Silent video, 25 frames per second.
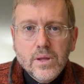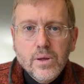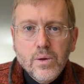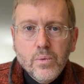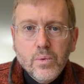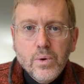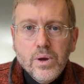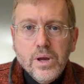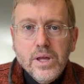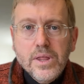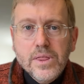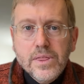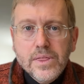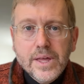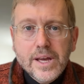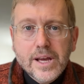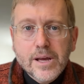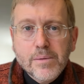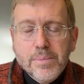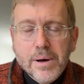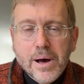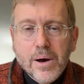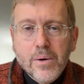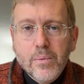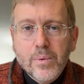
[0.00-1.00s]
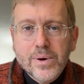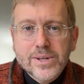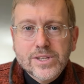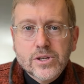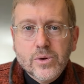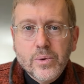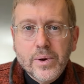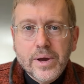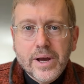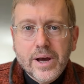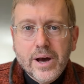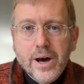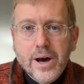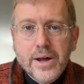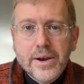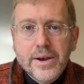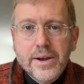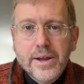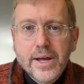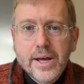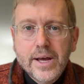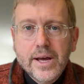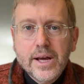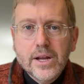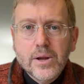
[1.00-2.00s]
rethink about what's going on,
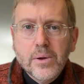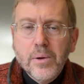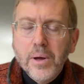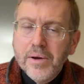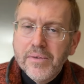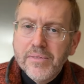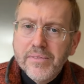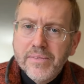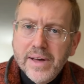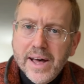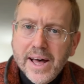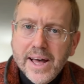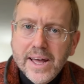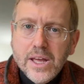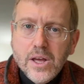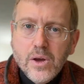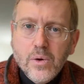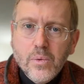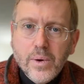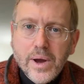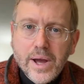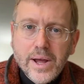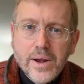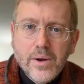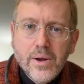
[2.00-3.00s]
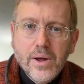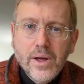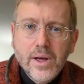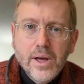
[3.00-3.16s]
evaluate